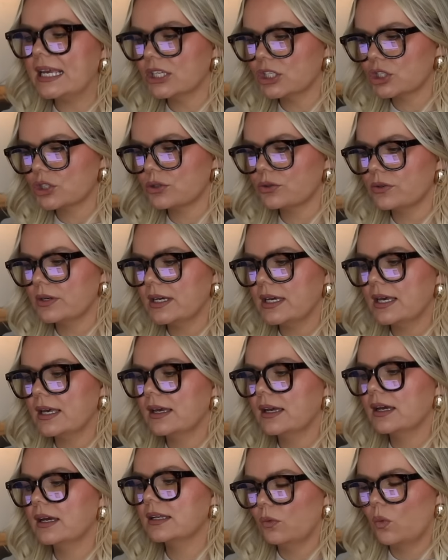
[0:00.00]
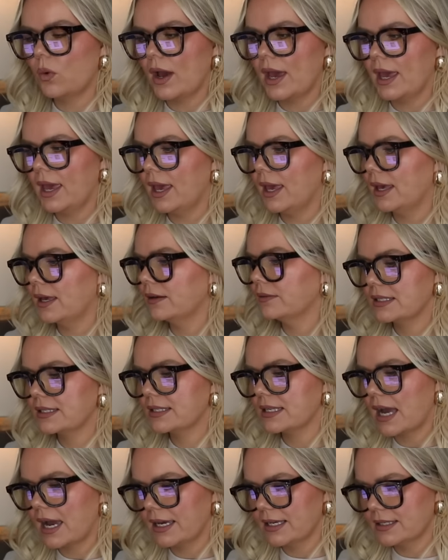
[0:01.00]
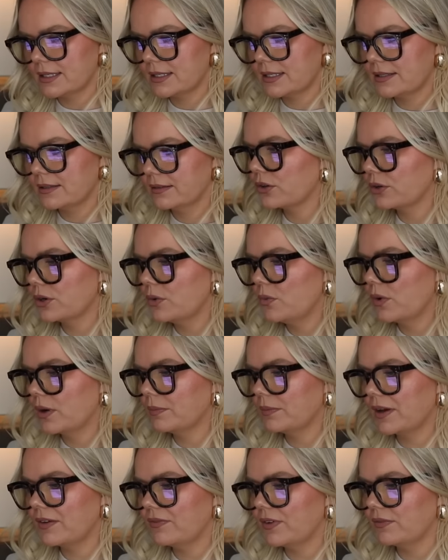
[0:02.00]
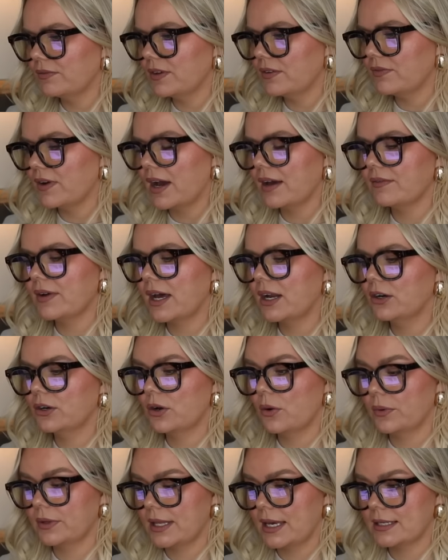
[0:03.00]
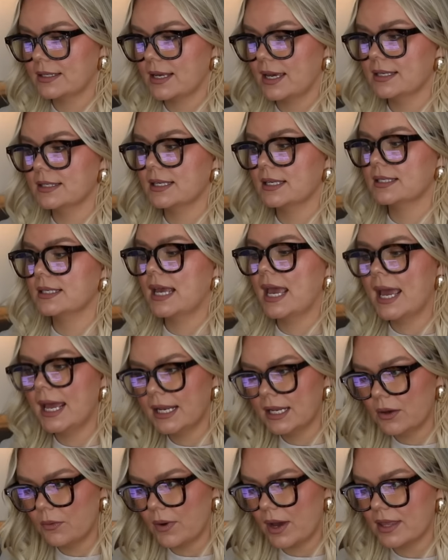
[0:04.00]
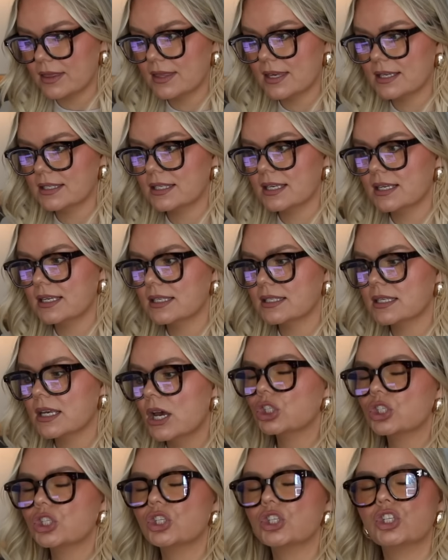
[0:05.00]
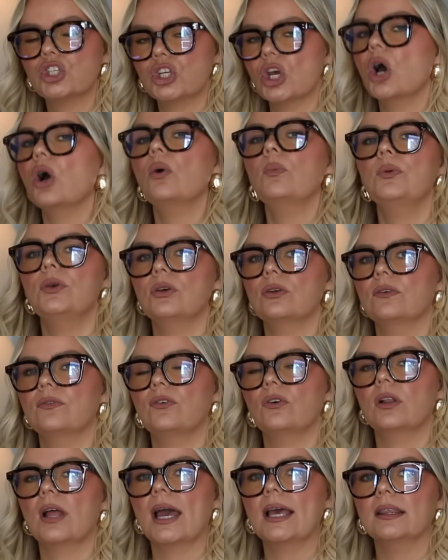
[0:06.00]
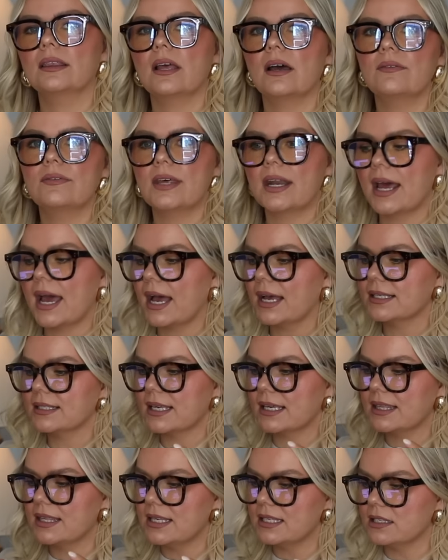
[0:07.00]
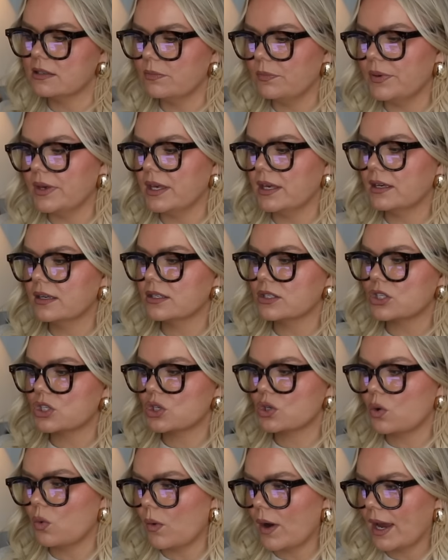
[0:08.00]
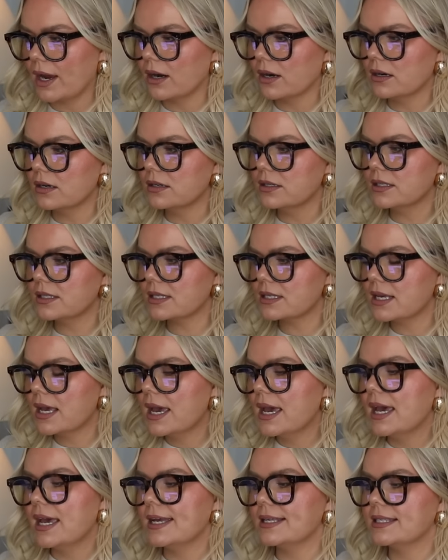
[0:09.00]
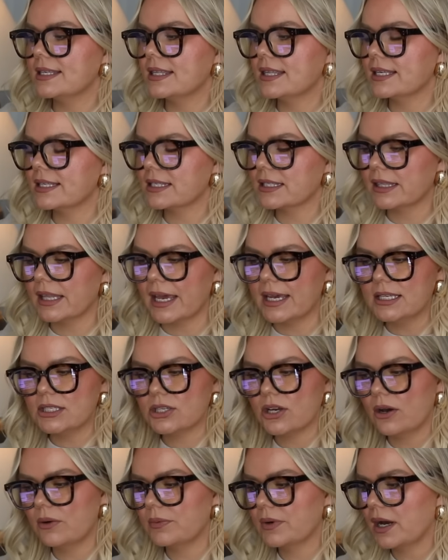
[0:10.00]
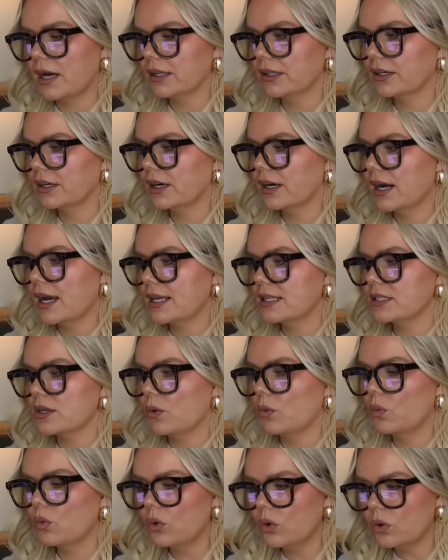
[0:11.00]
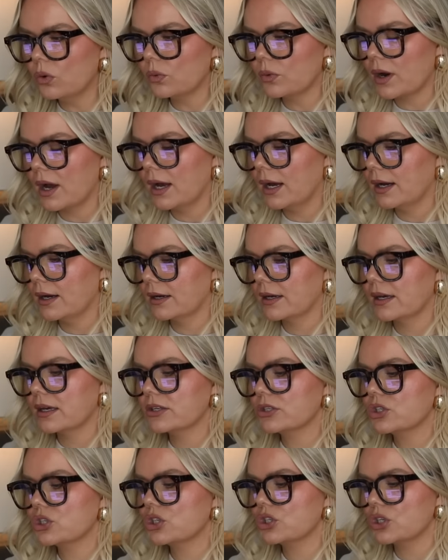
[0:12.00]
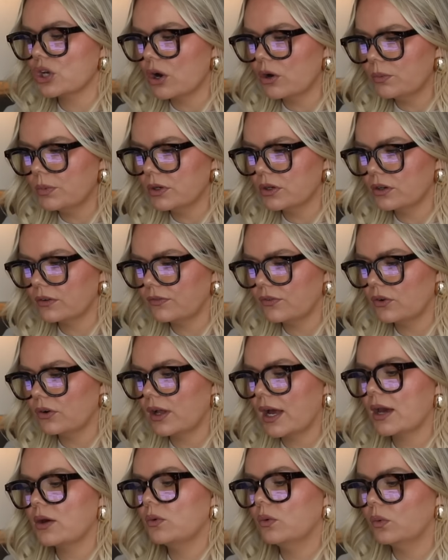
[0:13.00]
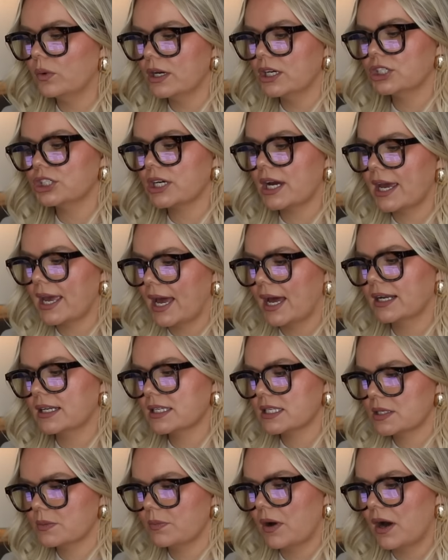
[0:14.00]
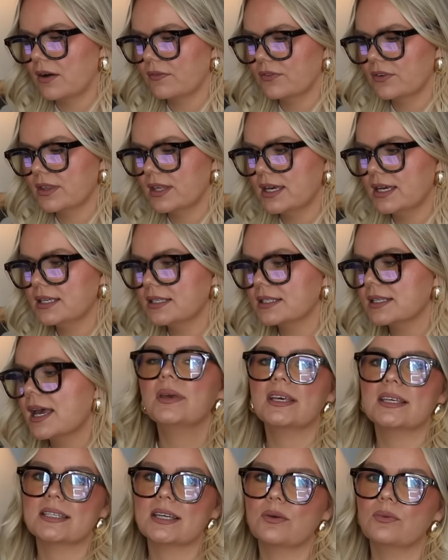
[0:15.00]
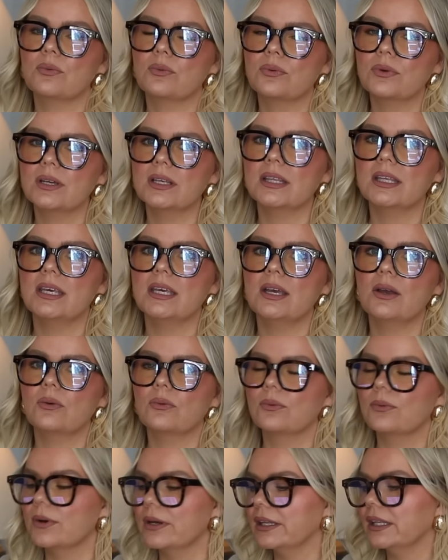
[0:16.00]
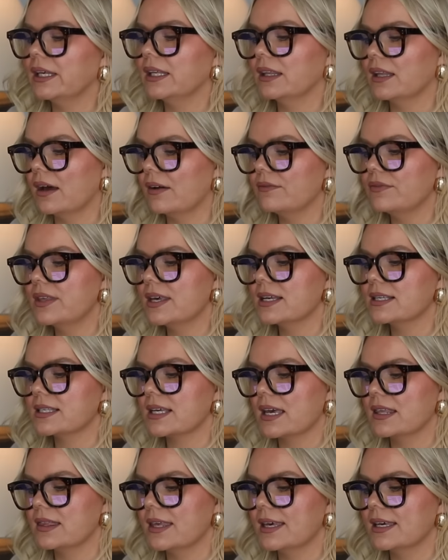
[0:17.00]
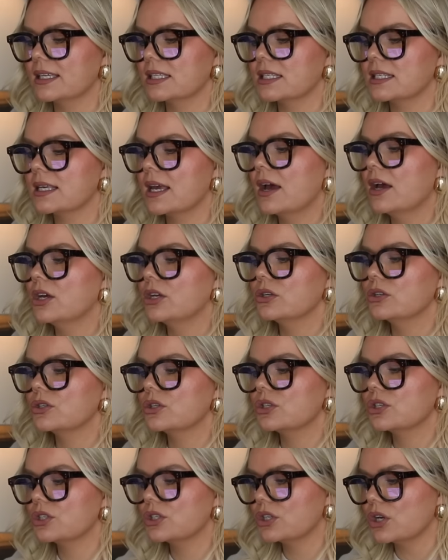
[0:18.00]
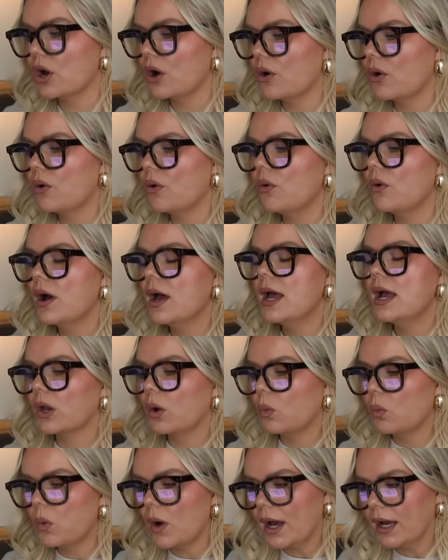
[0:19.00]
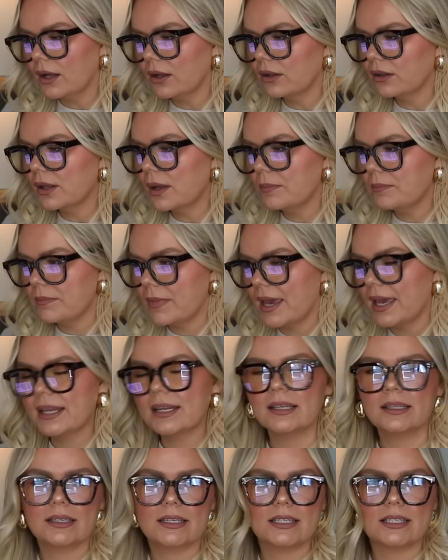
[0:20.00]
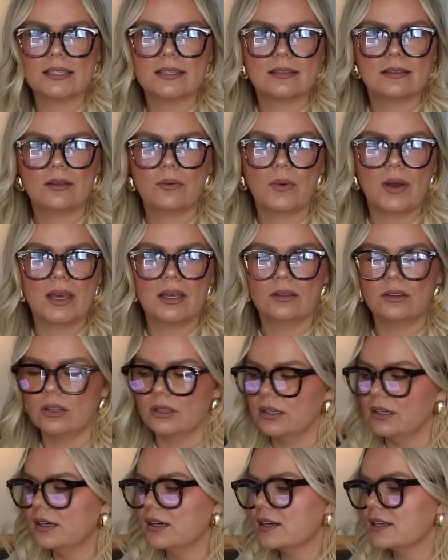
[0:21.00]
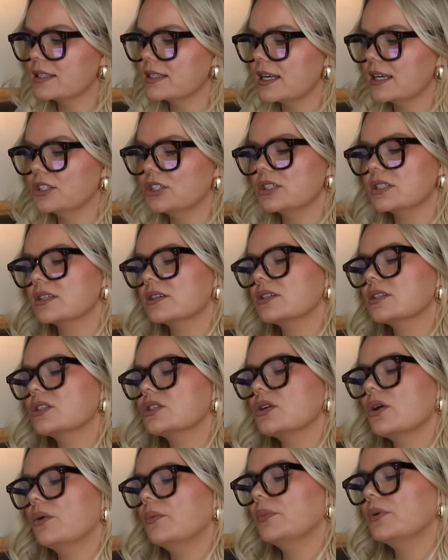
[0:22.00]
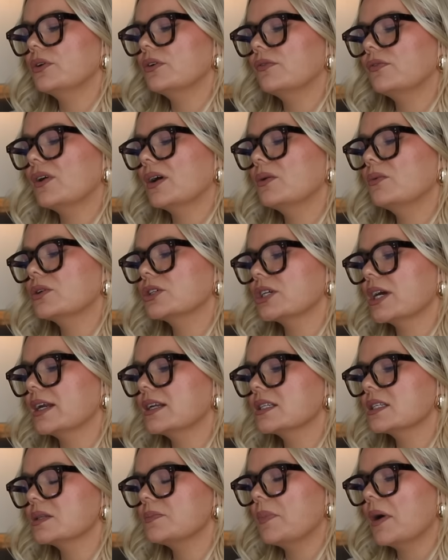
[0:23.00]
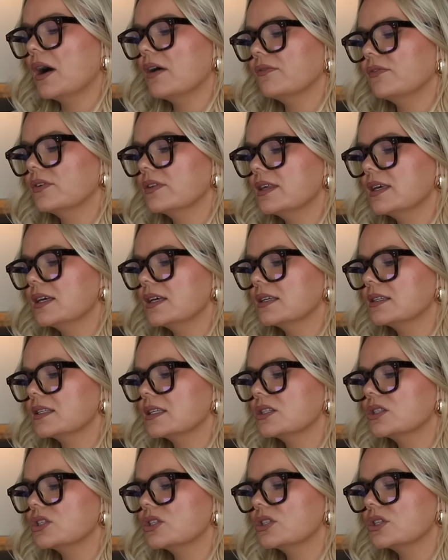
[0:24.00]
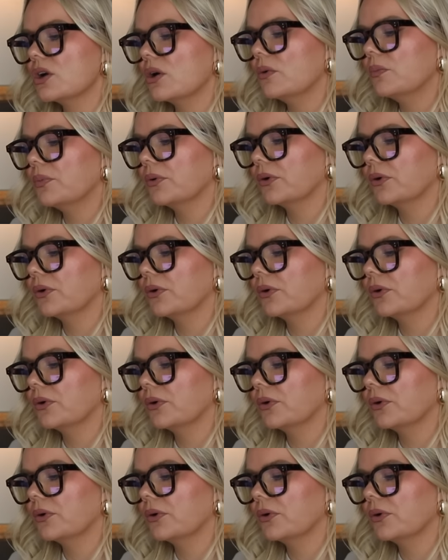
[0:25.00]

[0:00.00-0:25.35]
entryway size, 31 by 55. I don't know what that size is. Anyway, this is so beautiful. I love that it has like these big squares. It's in this light taupe color. It's a wool rug, so beautiful. I wish I had a spot for this because I really, really love this. I think it's so well made, at least the way it looks. It just looks so beautiful. I wish I had a spot for this. It's so